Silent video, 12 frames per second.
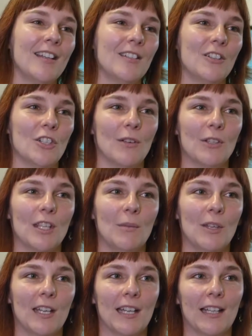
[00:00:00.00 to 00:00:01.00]
to share with
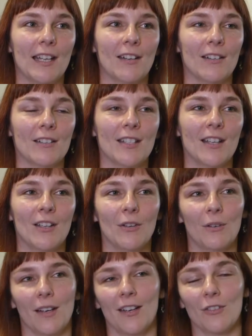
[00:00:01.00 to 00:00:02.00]
community leaders
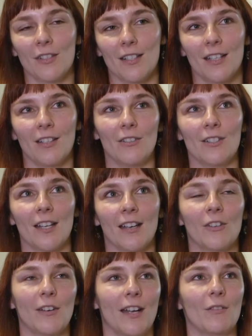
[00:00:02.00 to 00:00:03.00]
who are interested in
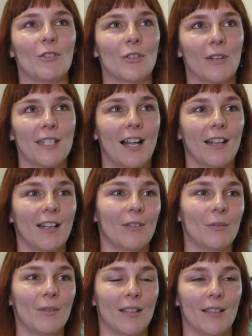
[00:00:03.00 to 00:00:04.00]
using creative
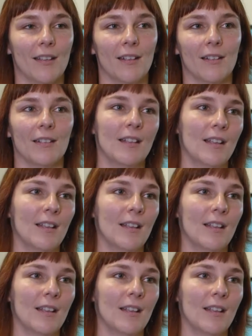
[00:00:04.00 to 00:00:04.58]
storytelling with their